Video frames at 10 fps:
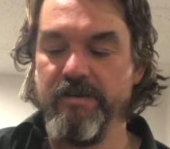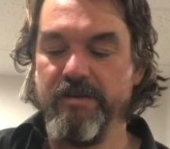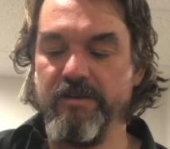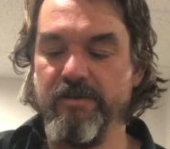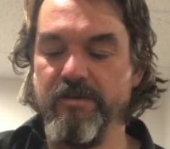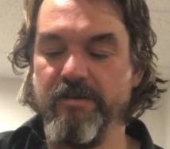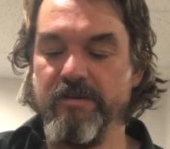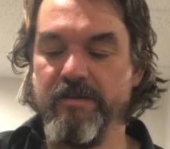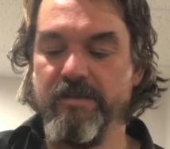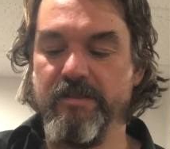you know,
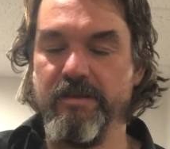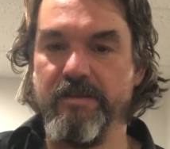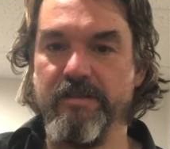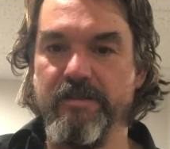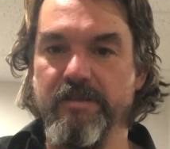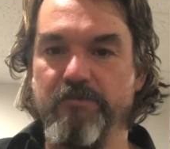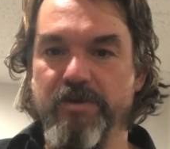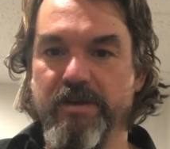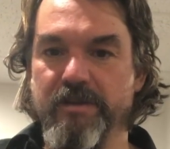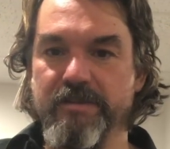the
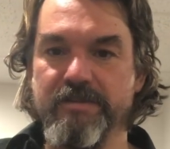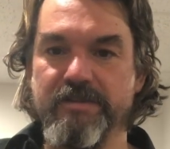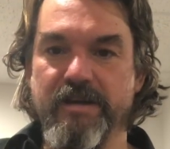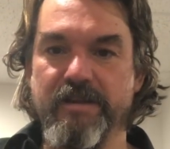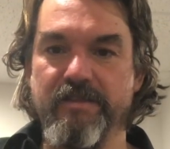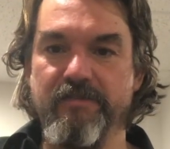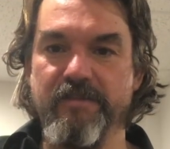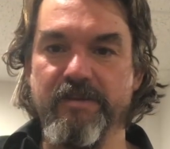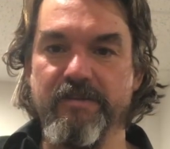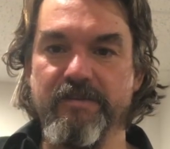pick on the side of the
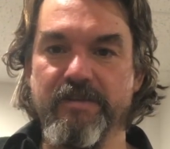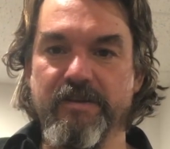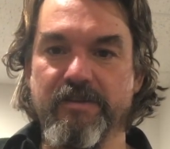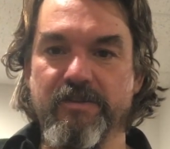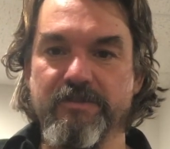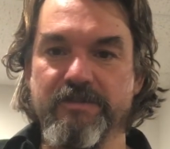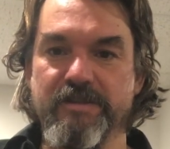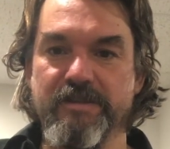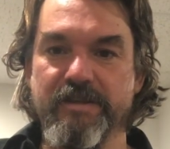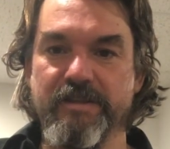finger, and then close it
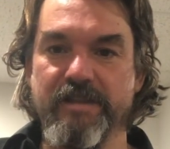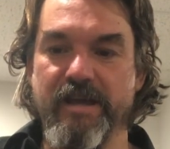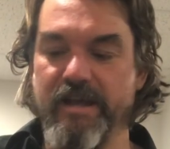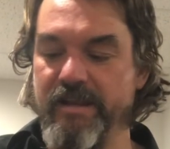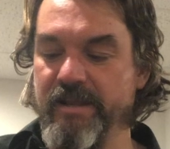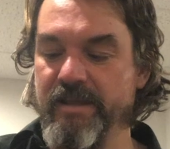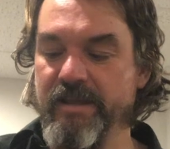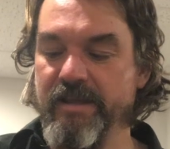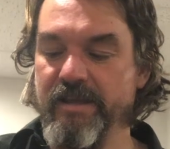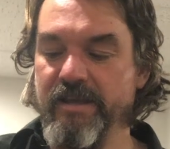in like that.
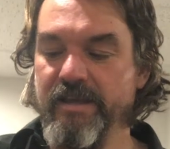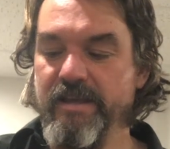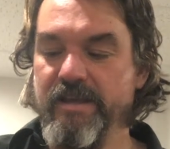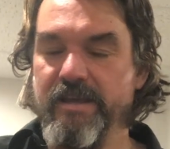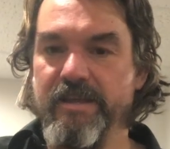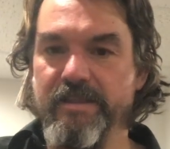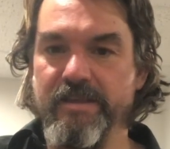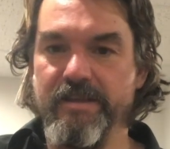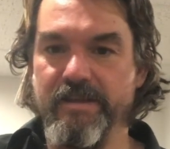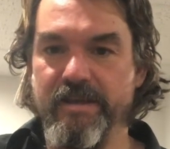And
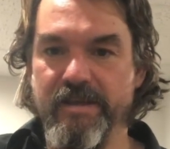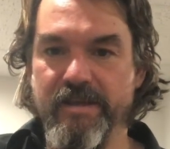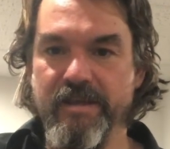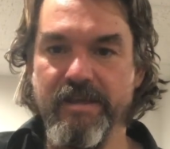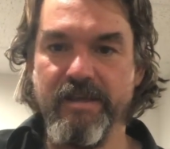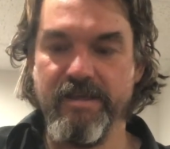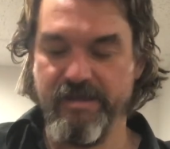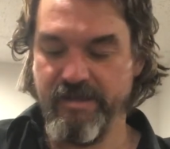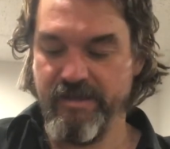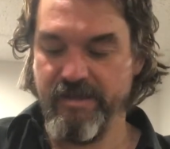then
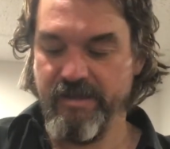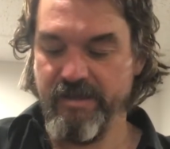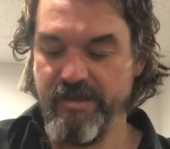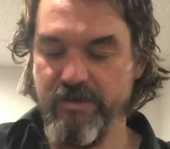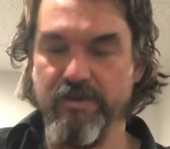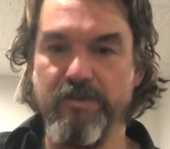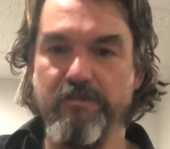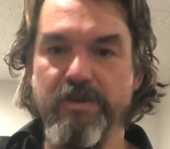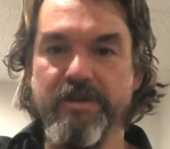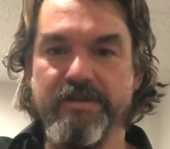you know, the
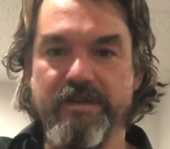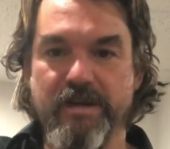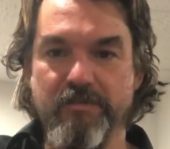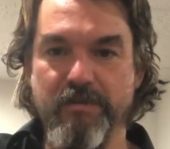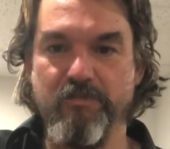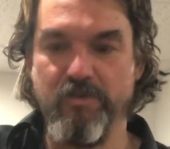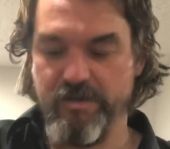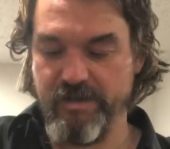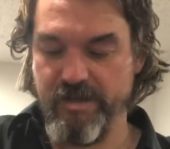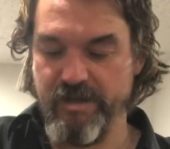pick has got to be
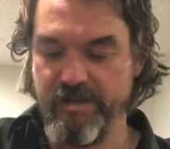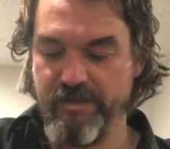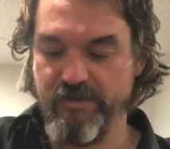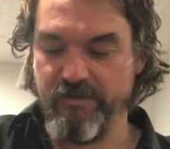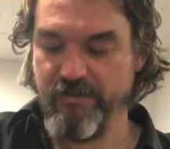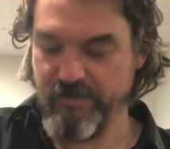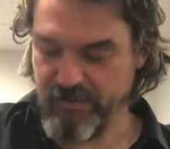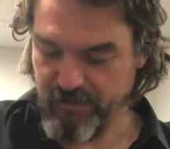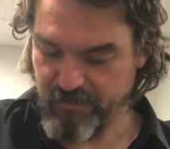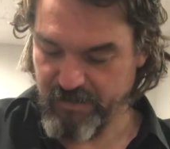pointed in too a
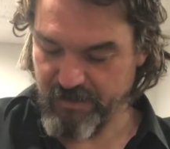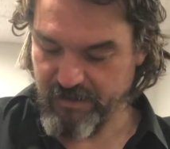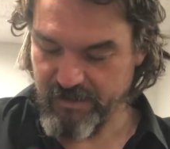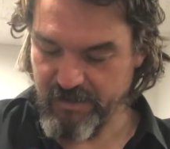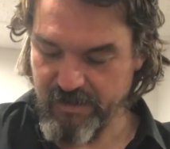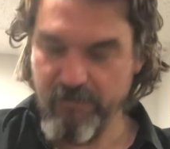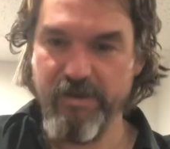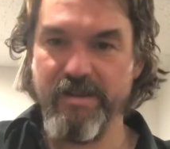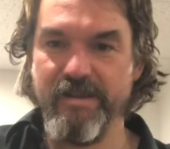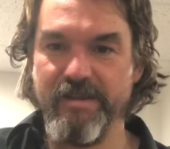little bit,
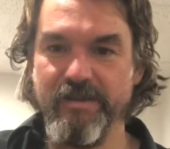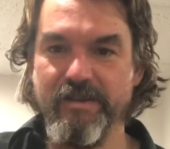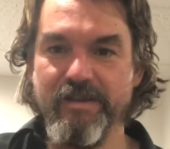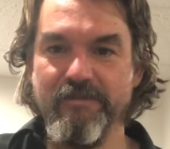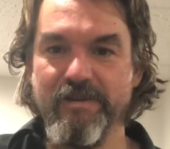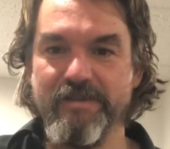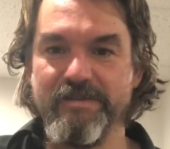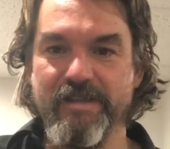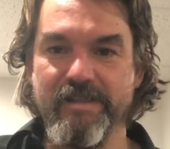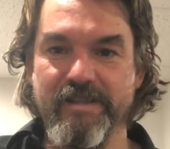but you can
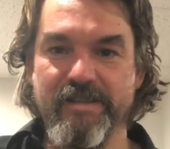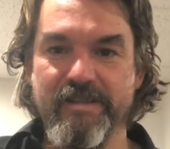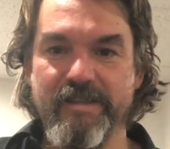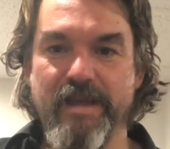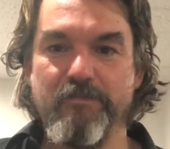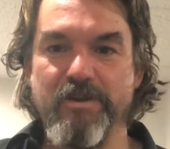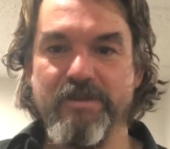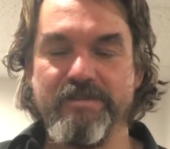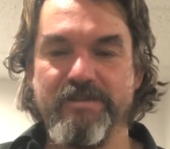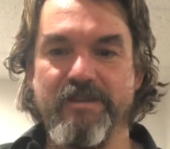slightly tap it
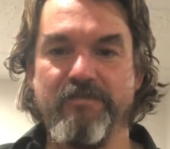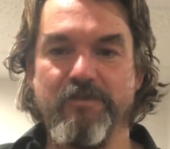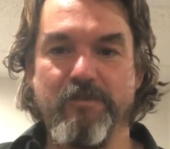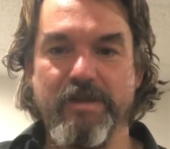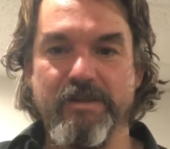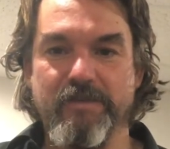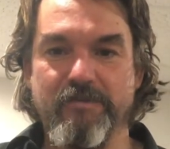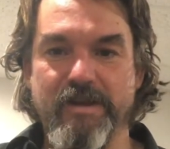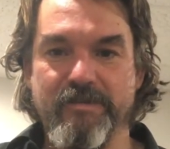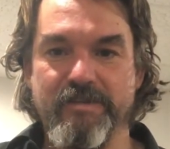on stuff or wiggle it
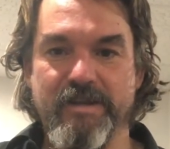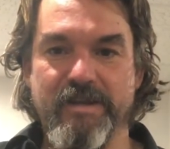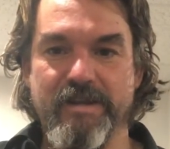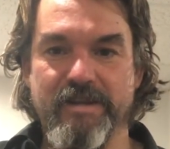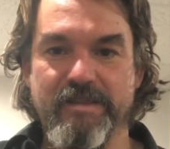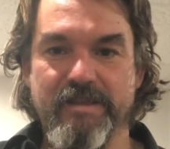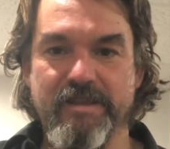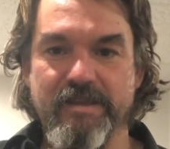around to get it at the